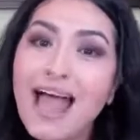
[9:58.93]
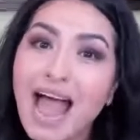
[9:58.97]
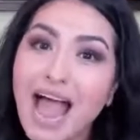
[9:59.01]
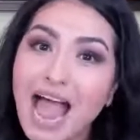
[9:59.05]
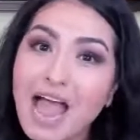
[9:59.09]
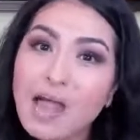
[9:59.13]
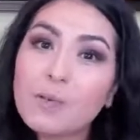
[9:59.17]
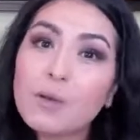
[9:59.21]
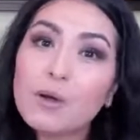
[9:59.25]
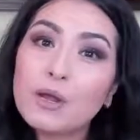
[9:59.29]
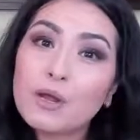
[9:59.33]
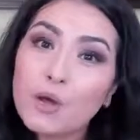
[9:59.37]

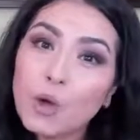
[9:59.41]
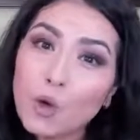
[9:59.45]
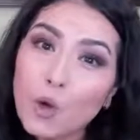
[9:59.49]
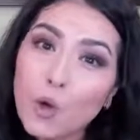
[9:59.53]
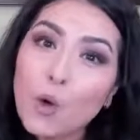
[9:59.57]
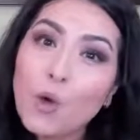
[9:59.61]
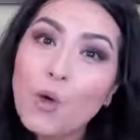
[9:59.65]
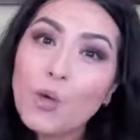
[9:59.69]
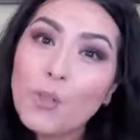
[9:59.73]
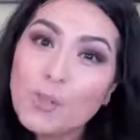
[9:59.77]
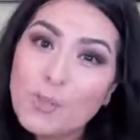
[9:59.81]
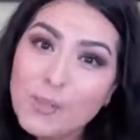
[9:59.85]
I want to
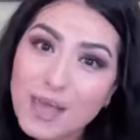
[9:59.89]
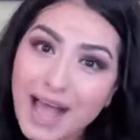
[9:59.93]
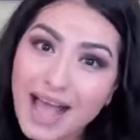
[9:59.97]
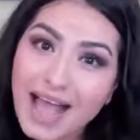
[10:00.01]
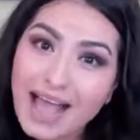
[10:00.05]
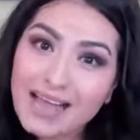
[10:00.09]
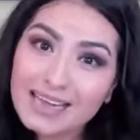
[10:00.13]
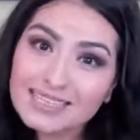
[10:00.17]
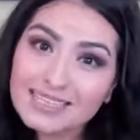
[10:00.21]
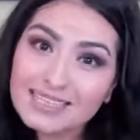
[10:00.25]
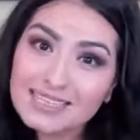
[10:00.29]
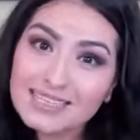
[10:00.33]
own
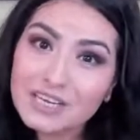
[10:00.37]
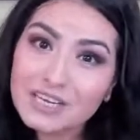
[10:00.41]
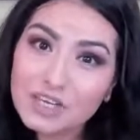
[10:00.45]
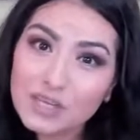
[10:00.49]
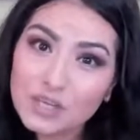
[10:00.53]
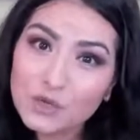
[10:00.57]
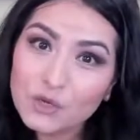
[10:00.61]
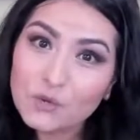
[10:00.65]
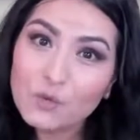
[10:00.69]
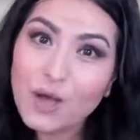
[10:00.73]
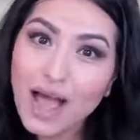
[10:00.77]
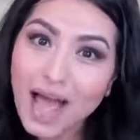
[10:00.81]
that
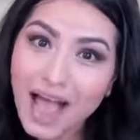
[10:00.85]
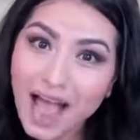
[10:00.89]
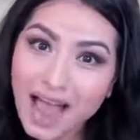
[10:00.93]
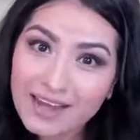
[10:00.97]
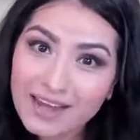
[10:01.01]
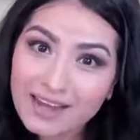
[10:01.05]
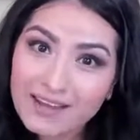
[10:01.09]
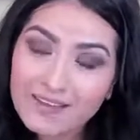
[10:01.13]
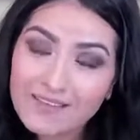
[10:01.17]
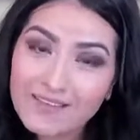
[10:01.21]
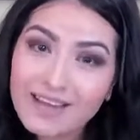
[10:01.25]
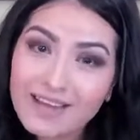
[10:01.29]
new
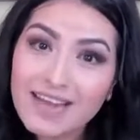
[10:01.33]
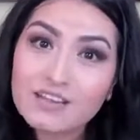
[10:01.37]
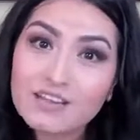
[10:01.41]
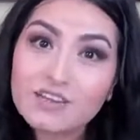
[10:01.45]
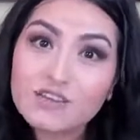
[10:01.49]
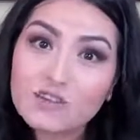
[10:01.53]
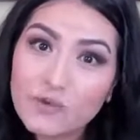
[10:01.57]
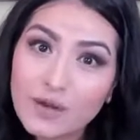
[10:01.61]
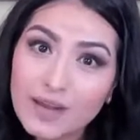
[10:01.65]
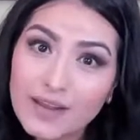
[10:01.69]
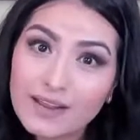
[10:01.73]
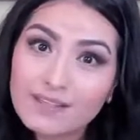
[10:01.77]
hire
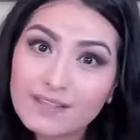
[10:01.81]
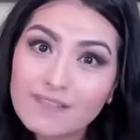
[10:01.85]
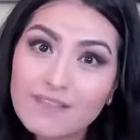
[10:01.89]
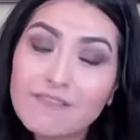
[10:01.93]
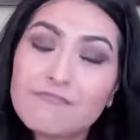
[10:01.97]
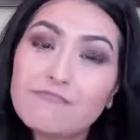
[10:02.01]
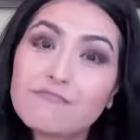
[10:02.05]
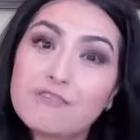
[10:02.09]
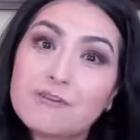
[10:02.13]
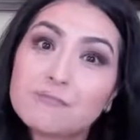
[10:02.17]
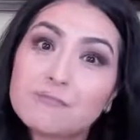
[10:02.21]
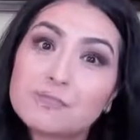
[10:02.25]
and train
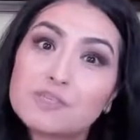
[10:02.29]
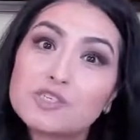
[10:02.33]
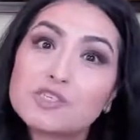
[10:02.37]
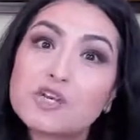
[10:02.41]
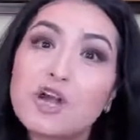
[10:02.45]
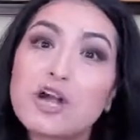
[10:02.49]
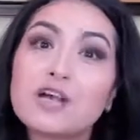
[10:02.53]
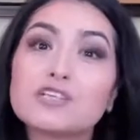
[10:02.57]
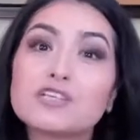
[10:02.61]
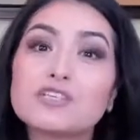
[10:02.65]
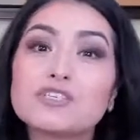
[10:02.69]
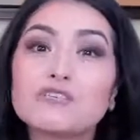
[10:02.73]
them from
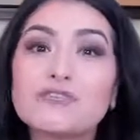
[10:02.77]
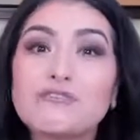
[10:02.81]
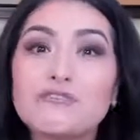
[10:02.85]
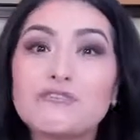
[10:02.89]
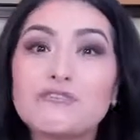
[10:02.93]
start to